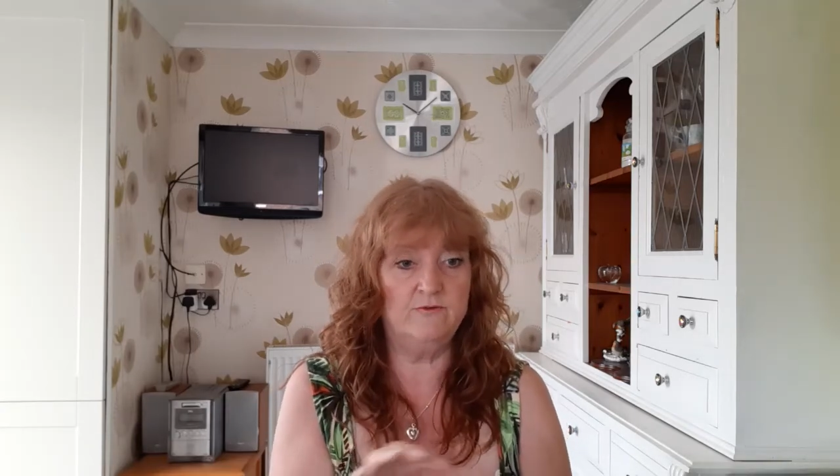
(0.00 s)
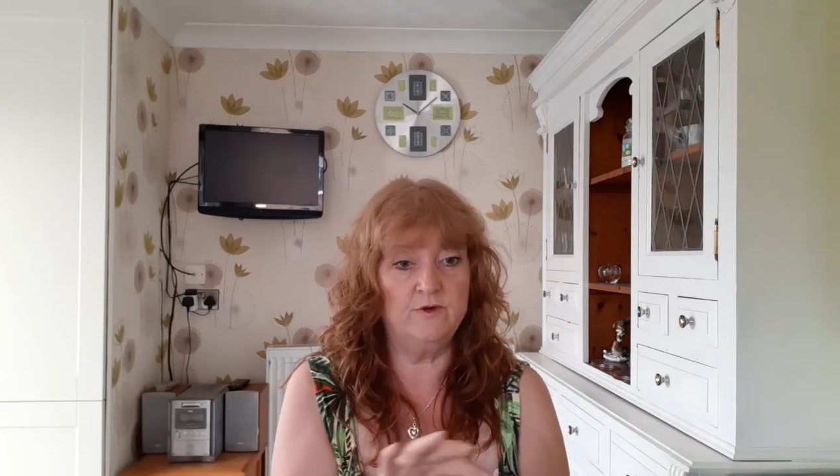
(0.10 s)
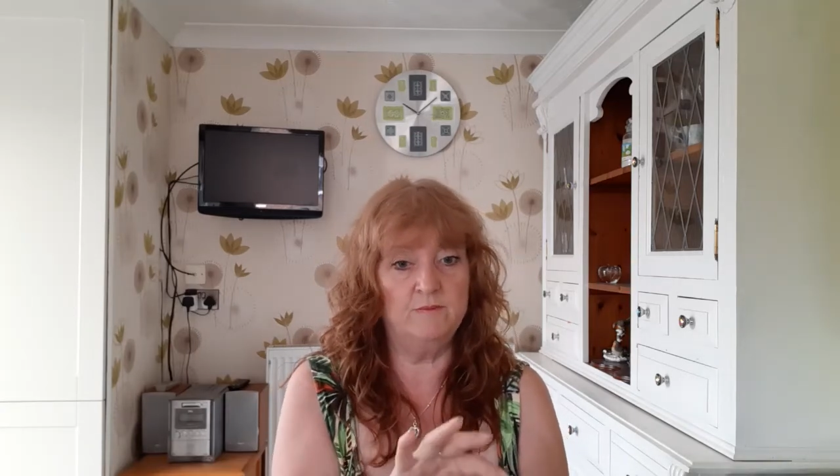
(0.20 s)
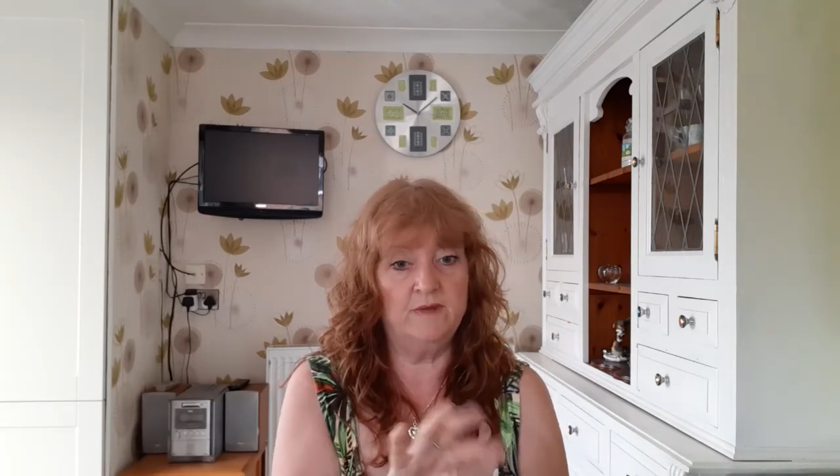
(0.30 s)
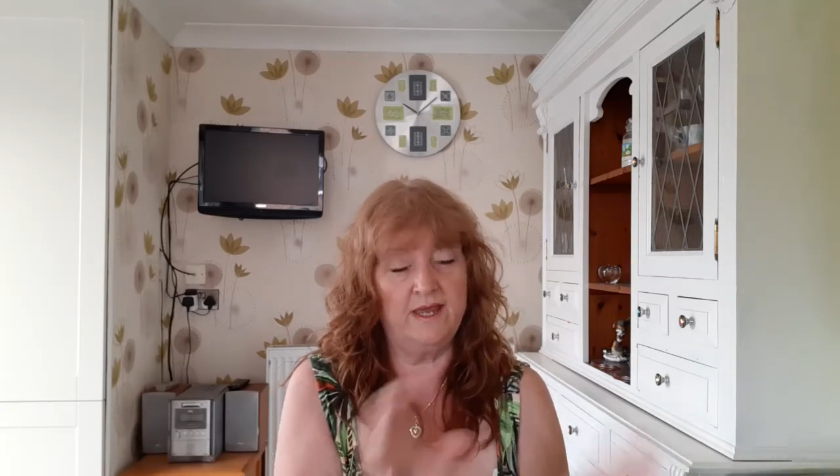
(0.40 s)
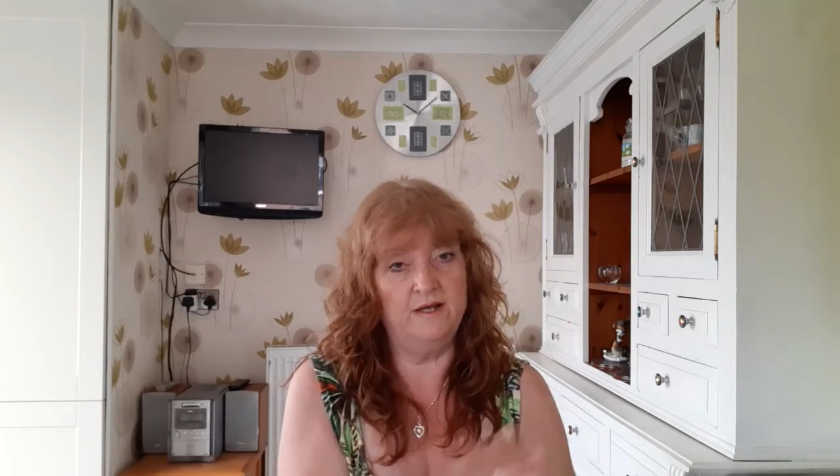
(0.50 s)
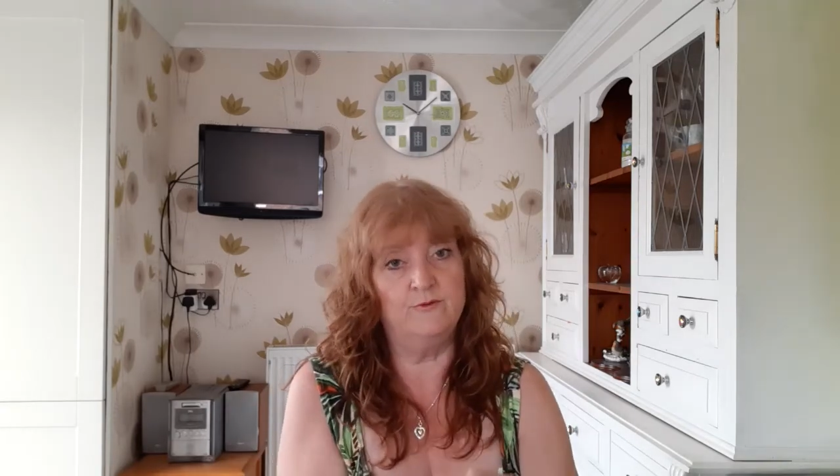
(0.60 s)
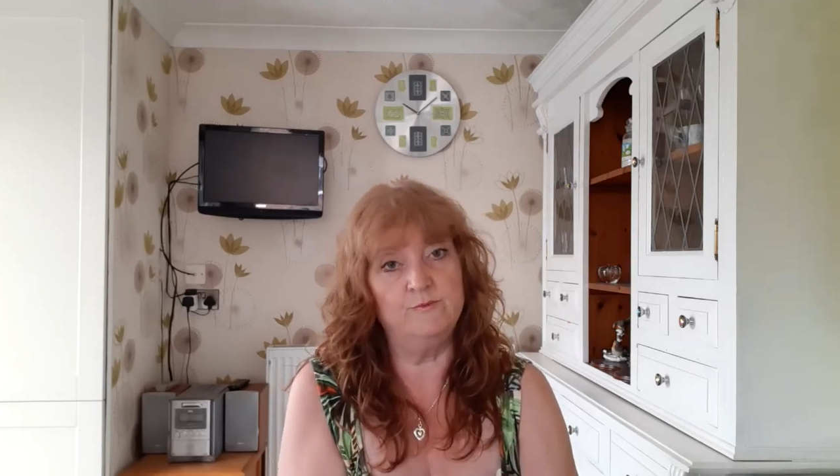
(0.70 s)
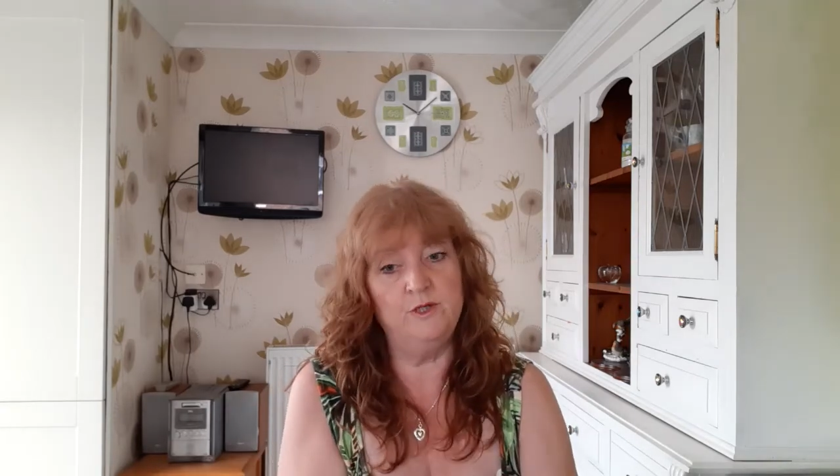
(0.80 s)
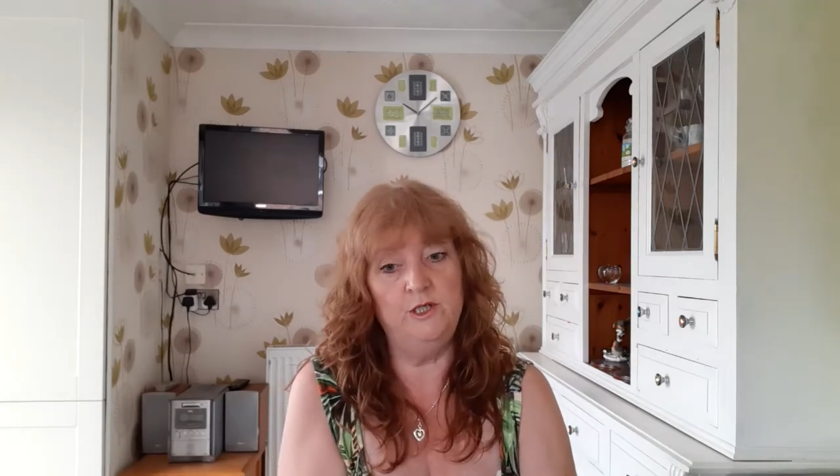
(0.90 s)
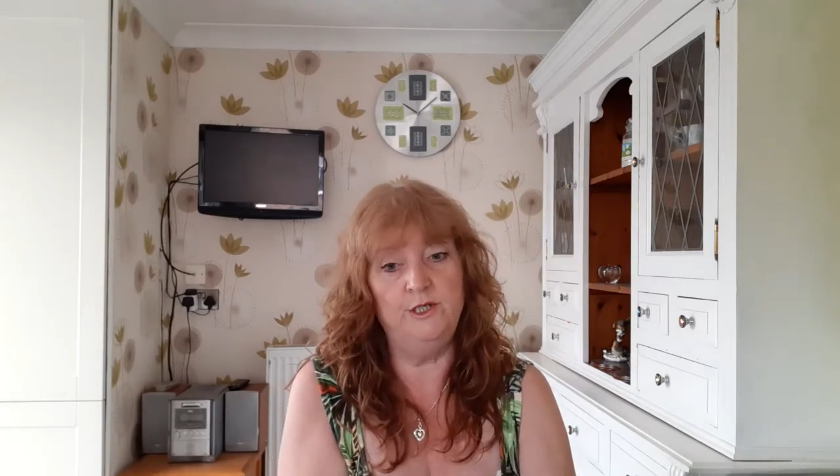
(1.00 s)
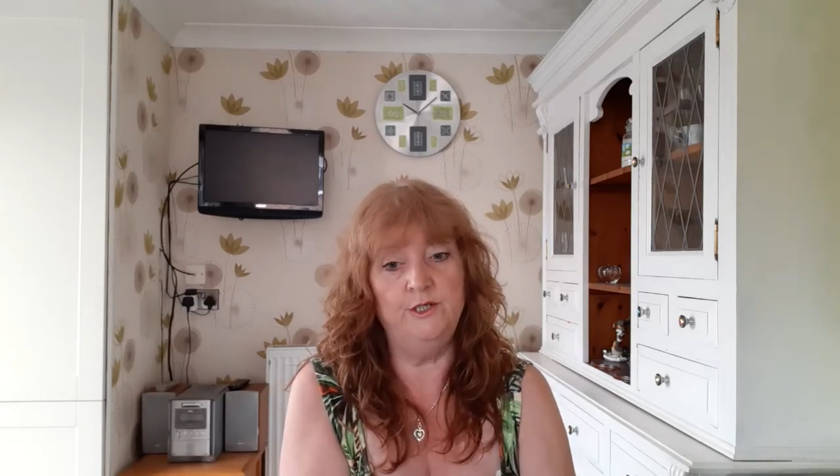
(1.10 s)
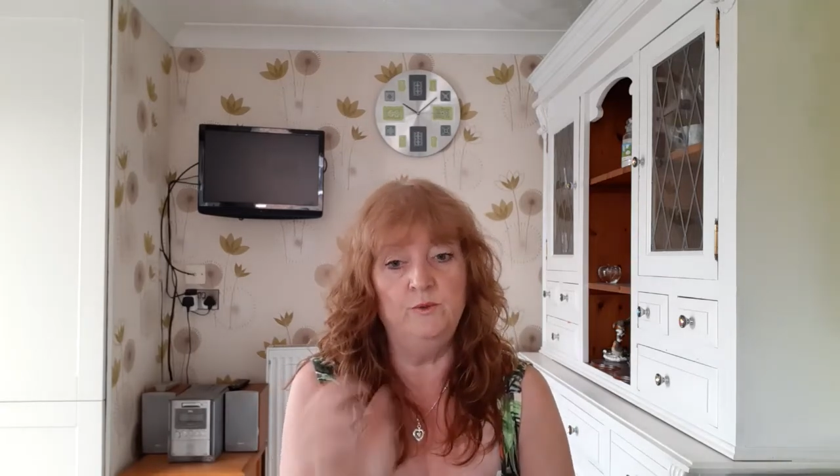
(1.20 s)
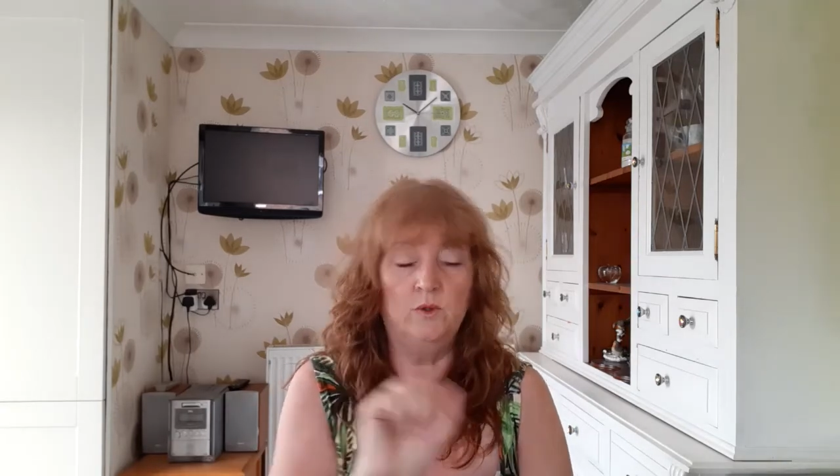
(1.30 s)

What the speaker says: from getting up from the loo